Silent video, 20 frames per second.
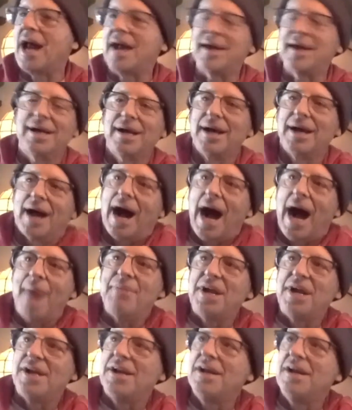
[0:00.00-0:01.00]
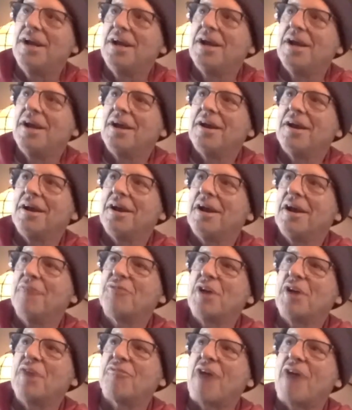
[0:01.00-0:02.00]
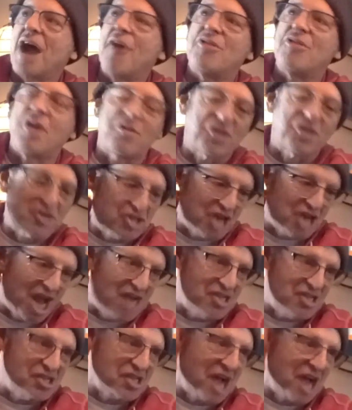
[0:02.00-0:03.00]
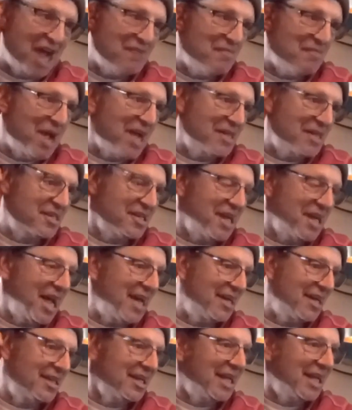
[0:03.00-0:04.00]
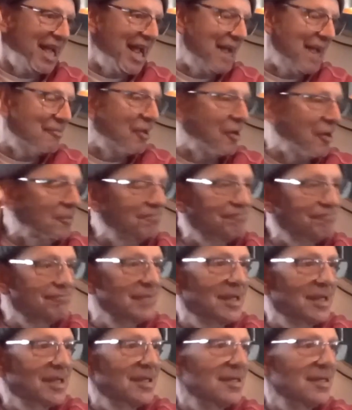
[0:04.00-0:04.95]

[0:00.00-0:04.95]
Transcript: And I I mean, if if I the, the changes I'd make today to the game are